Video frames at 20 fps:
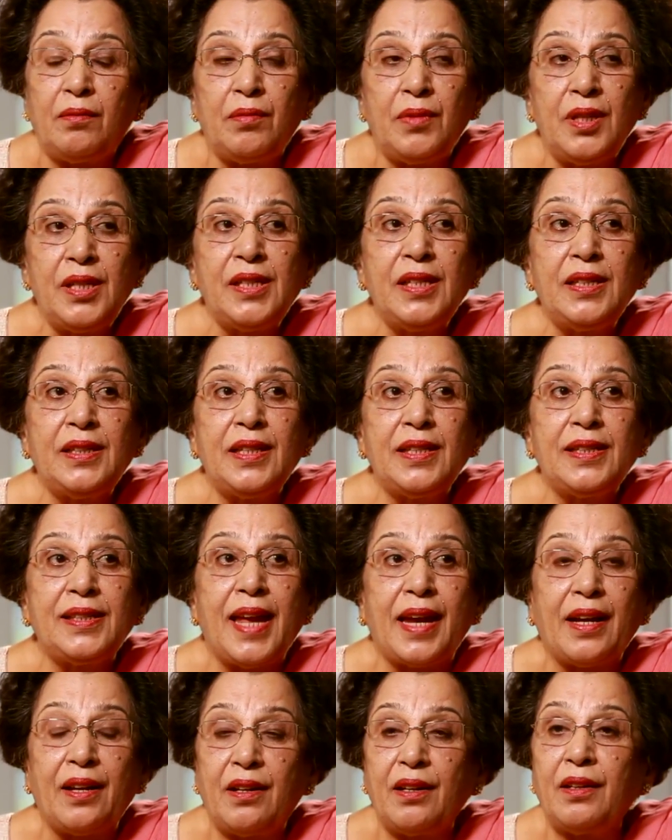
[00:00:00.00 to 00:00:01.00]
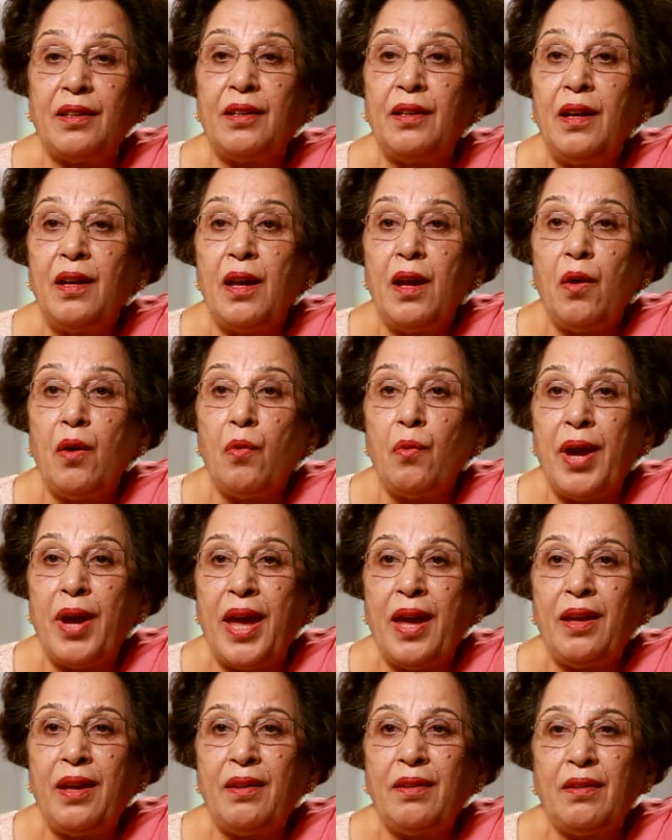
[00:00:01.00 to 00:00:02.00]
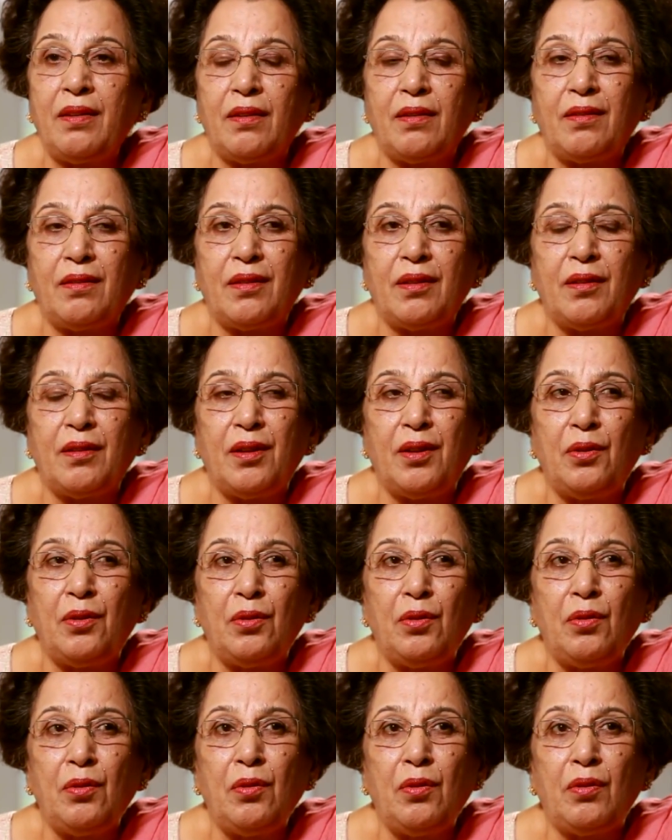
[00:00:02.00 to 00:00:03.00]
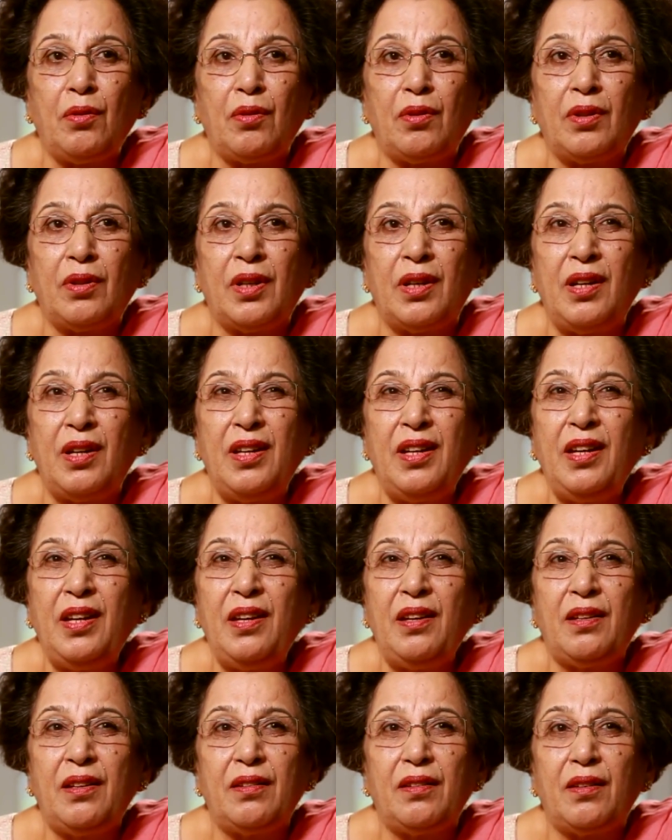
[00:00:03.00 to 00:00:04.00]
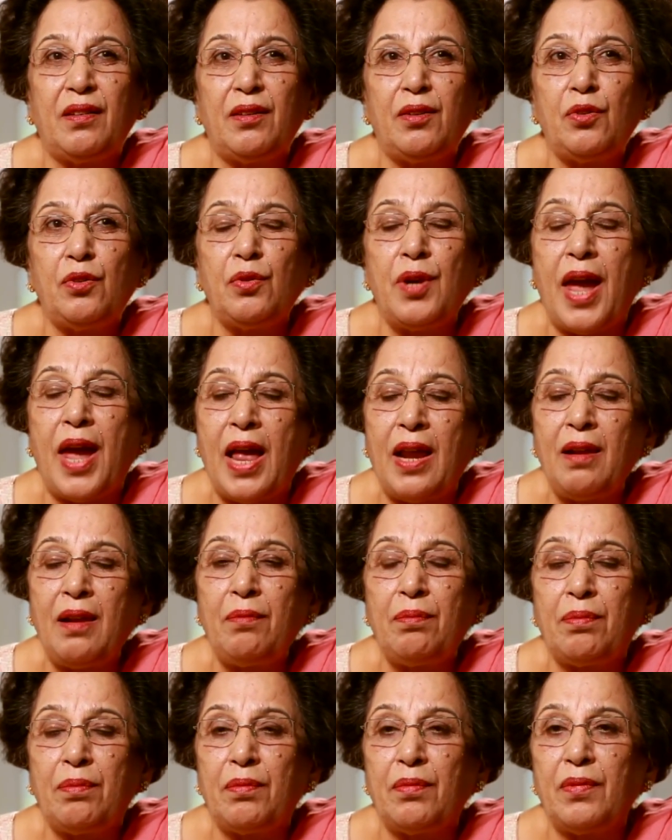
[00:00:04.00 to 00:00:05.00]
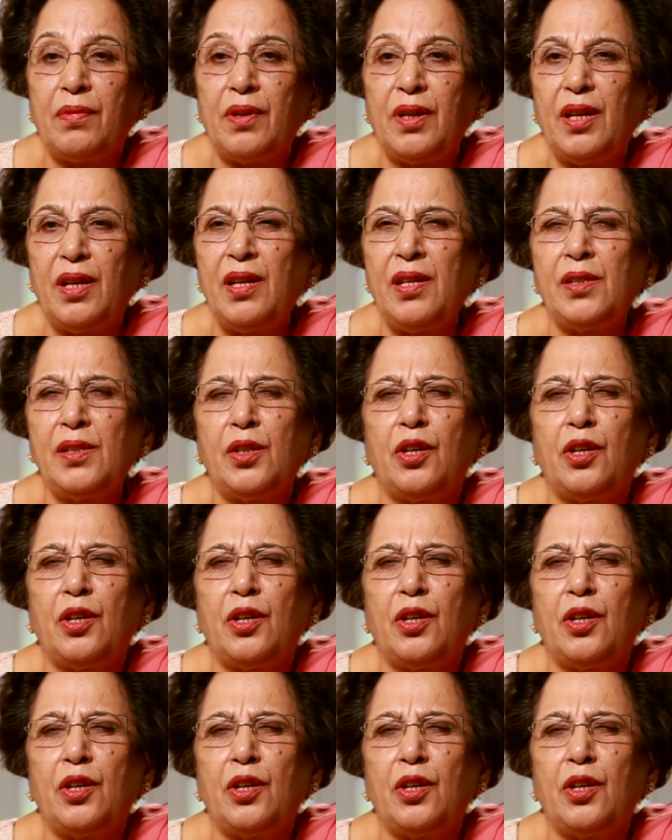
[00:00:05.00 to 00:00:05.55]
This is a sector where, the need to help is